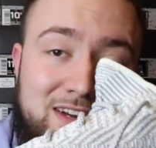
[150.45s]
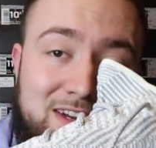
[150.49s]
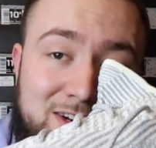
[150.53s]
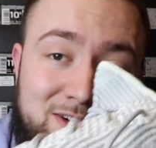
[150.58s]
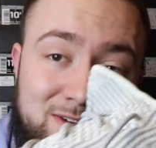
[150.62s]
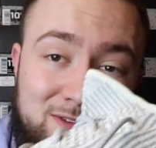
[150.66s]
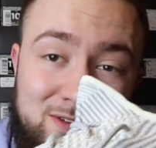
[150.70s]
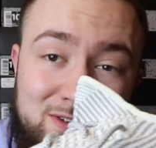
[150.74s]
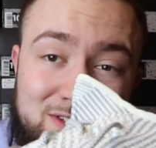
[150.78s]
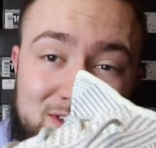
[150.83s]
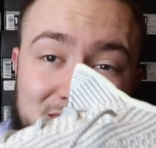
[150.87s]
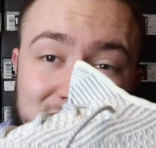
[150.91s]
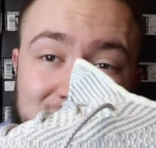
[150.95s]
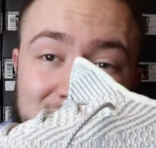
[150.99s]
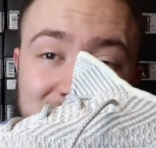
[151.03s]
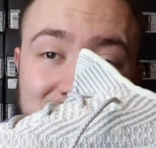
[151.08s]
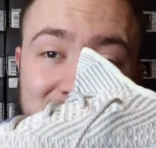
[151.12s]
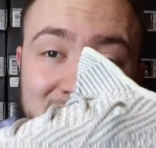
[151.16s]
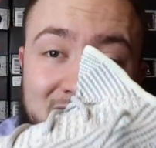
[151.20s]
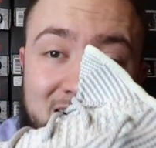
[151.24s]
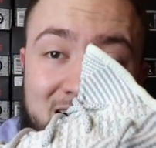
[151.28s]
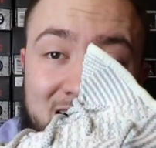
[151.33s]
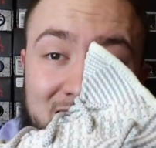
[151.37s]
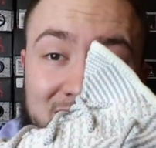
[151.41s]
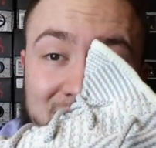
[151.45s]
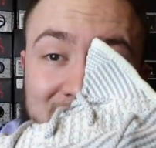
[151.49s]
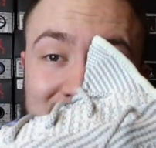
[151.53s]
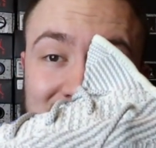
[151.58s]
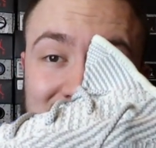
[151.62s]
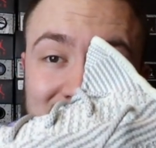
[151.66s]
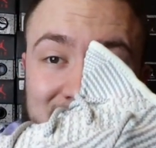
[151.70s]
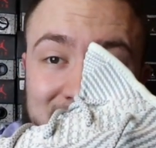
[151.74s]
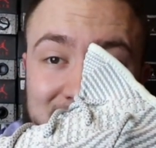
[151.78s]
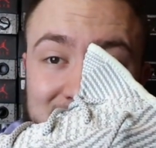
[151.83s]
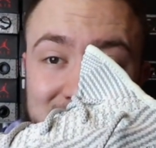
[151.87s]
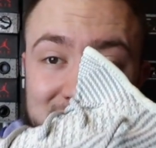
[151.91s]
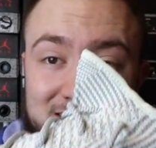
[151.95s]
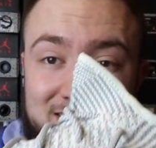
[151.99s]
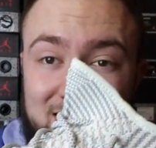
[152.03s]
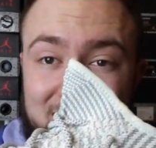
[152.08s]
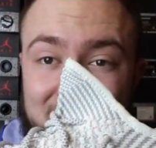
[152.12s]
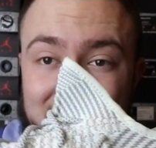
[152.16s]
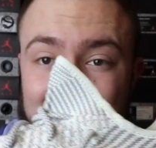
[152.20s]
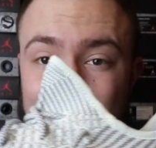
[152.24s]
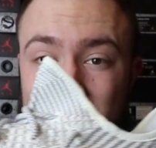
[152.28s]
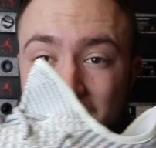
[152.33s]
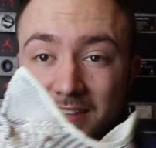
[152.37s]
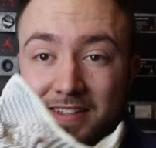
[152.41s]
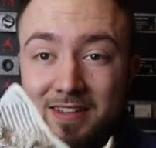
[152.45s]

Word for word: here looks a lot like a Static.